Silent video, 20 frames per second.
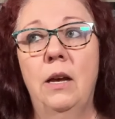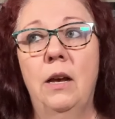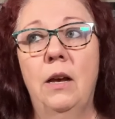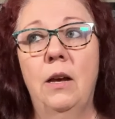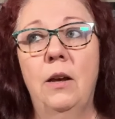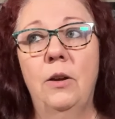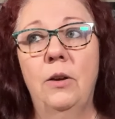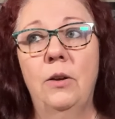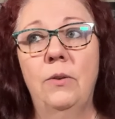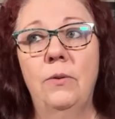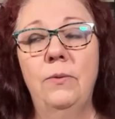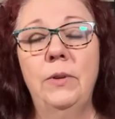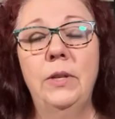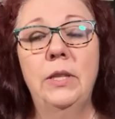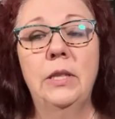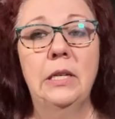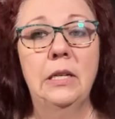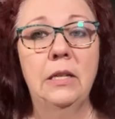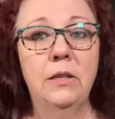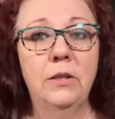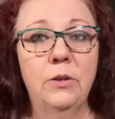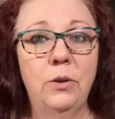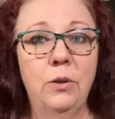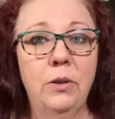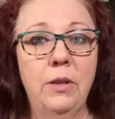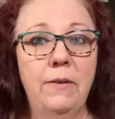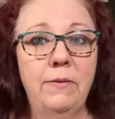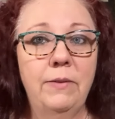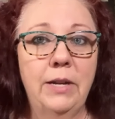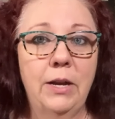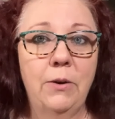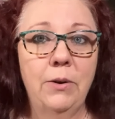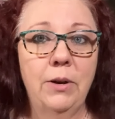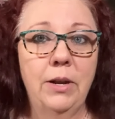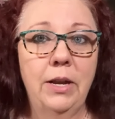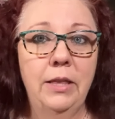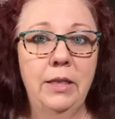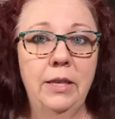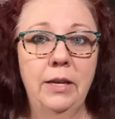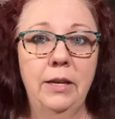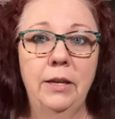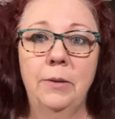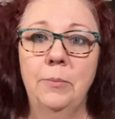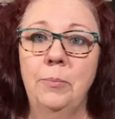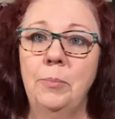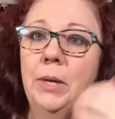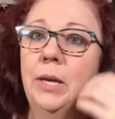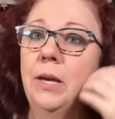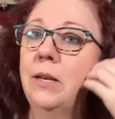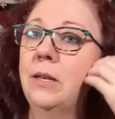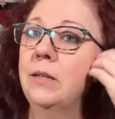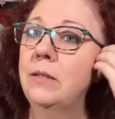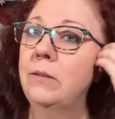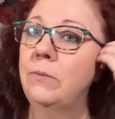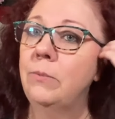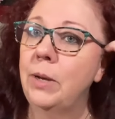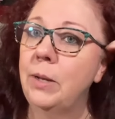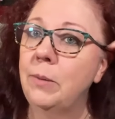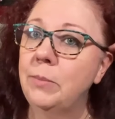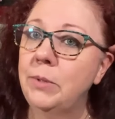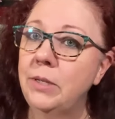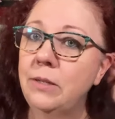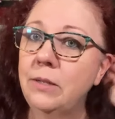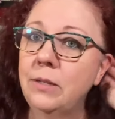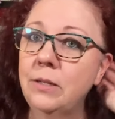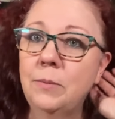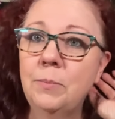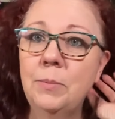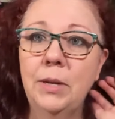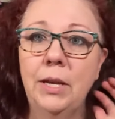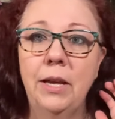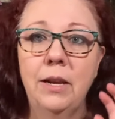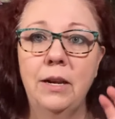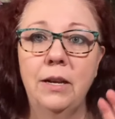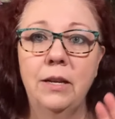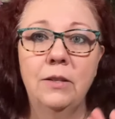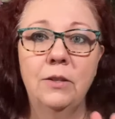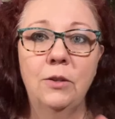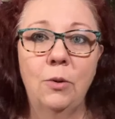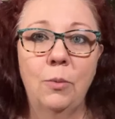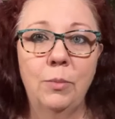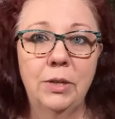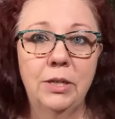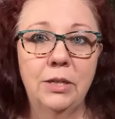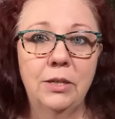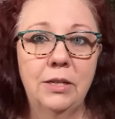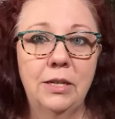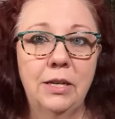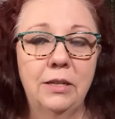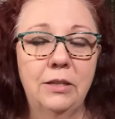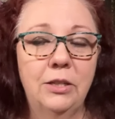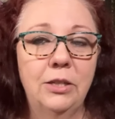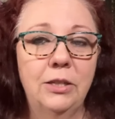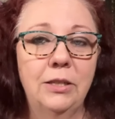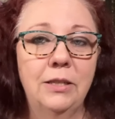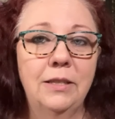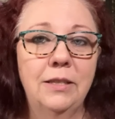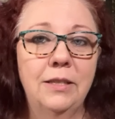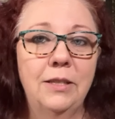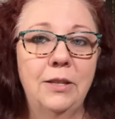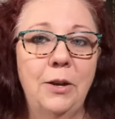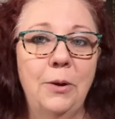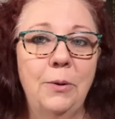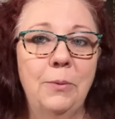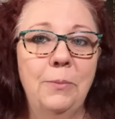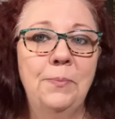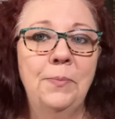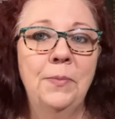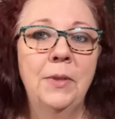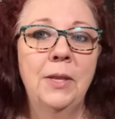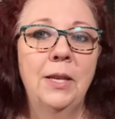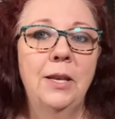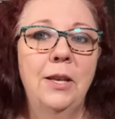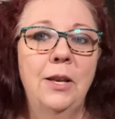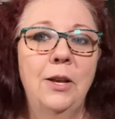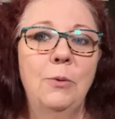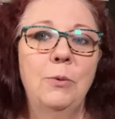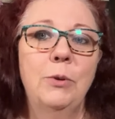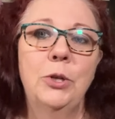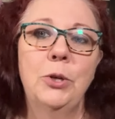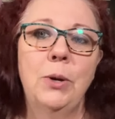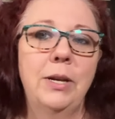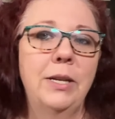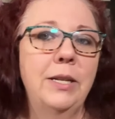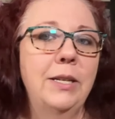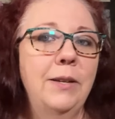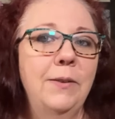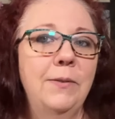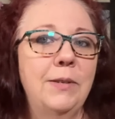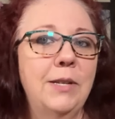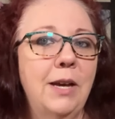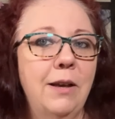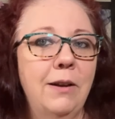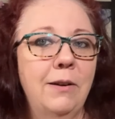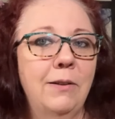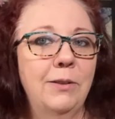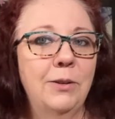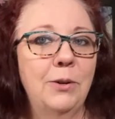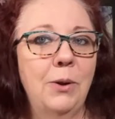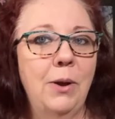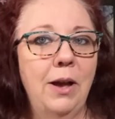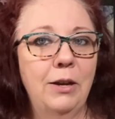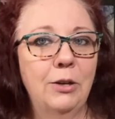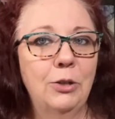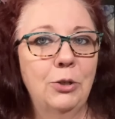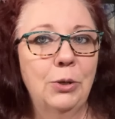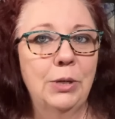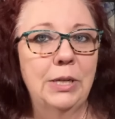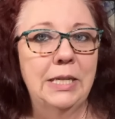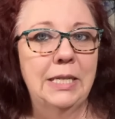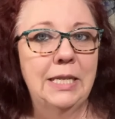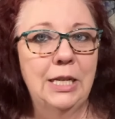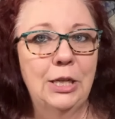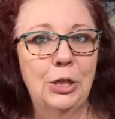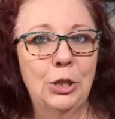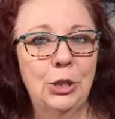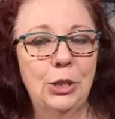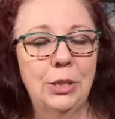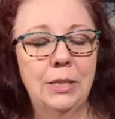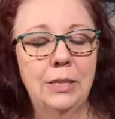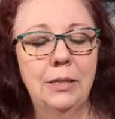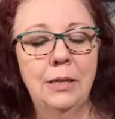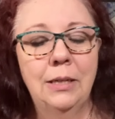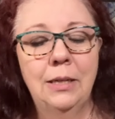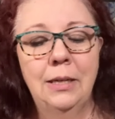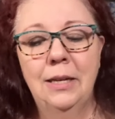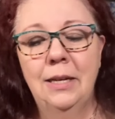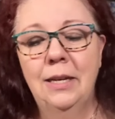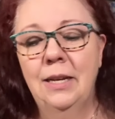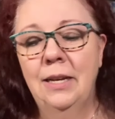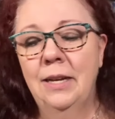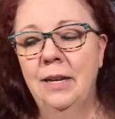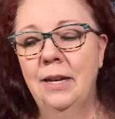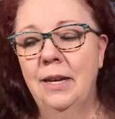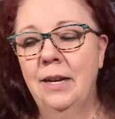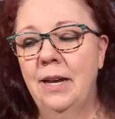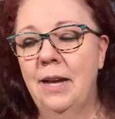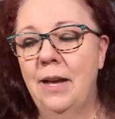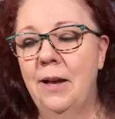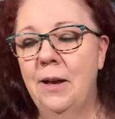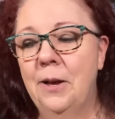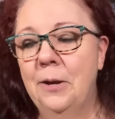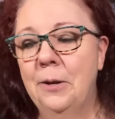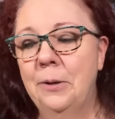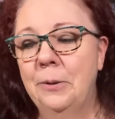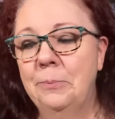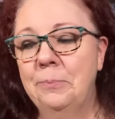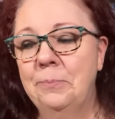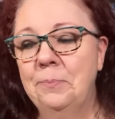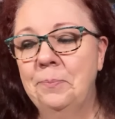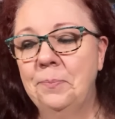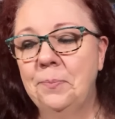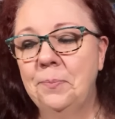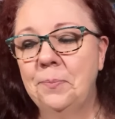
uh, feeling a little left out, I think, because Ramses has been getting so much attention. So we're trying to give Ted a little extra attention. Um,